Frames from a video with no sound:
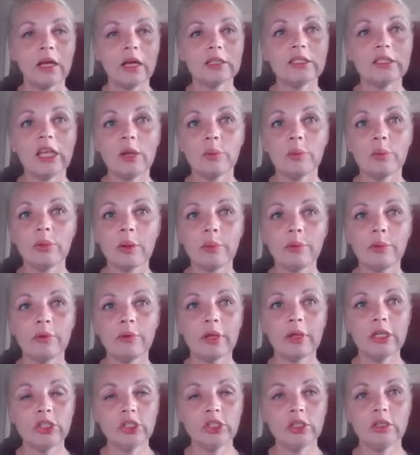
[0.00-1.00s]
Data
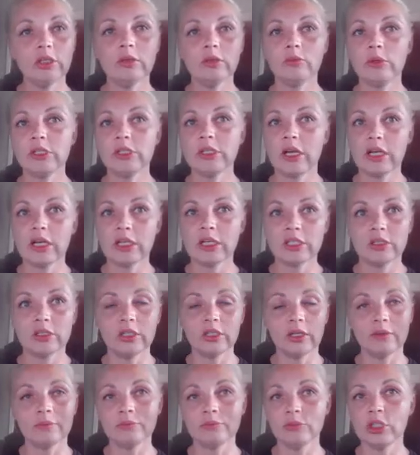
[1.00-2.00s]
preparation, we
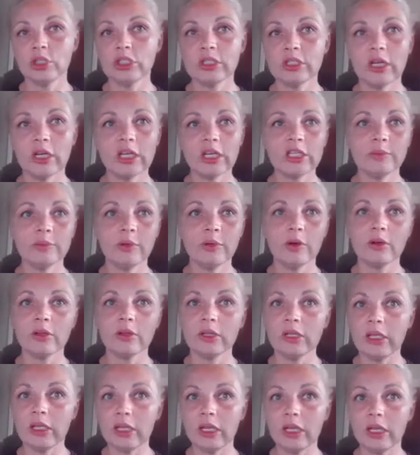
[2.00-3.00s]
just talked about
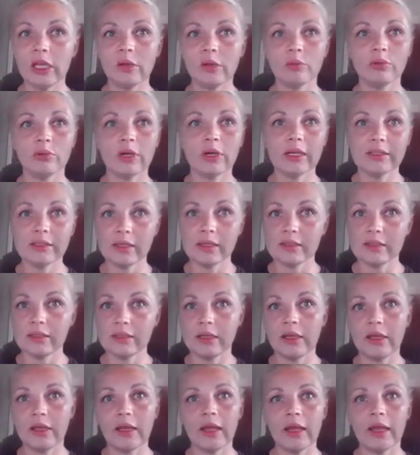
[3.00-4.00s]
cleaning,
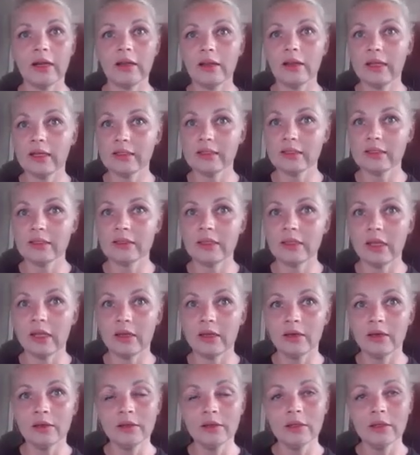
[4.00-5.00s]
processing, and analyze the
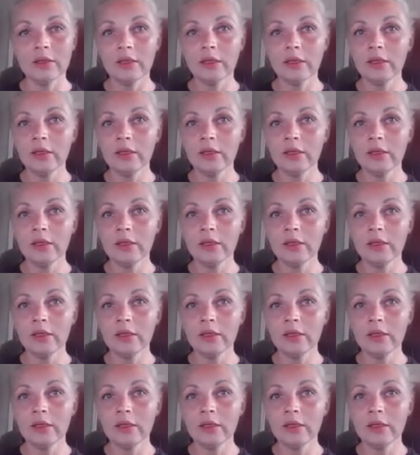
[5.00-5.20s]
data,